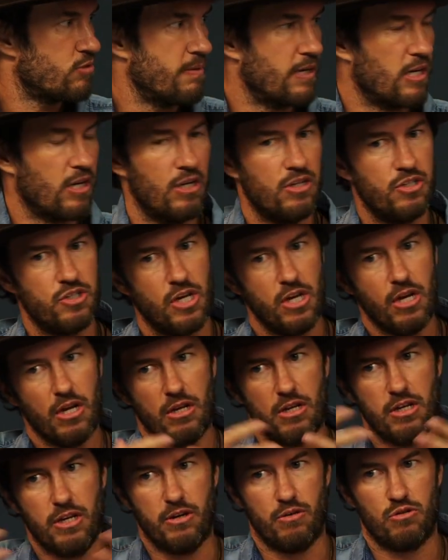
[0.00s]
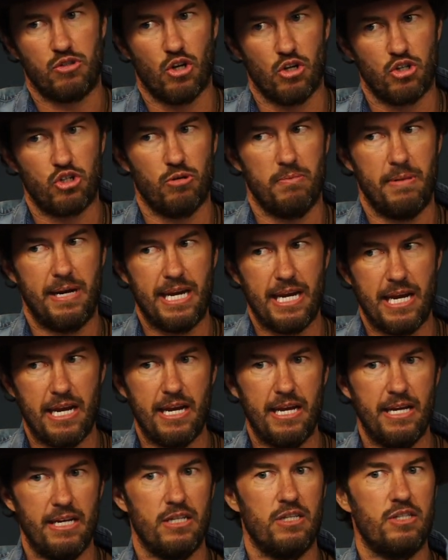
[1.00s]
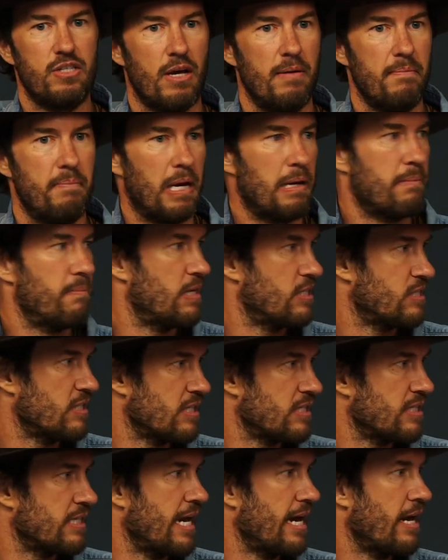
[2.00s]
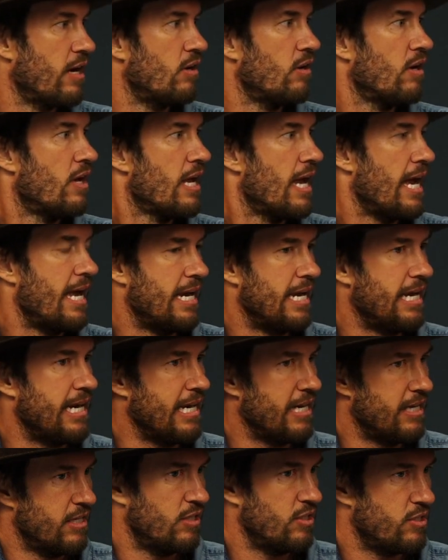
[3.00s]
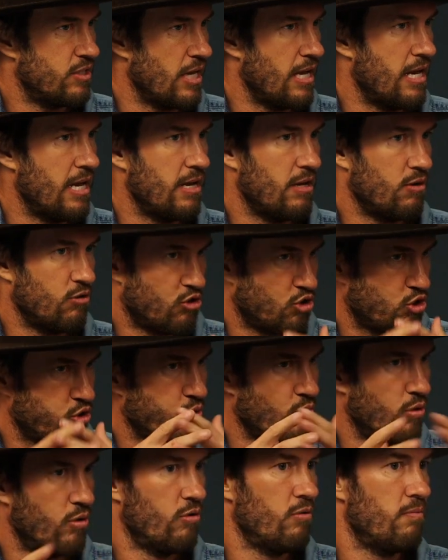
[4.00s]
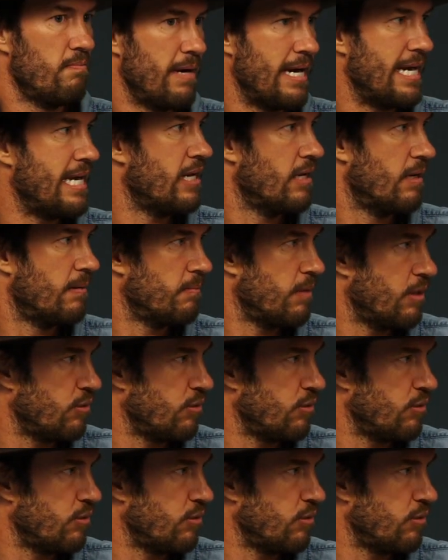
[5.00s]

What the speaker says: because, you know, social media is a big business now, and it is a true medium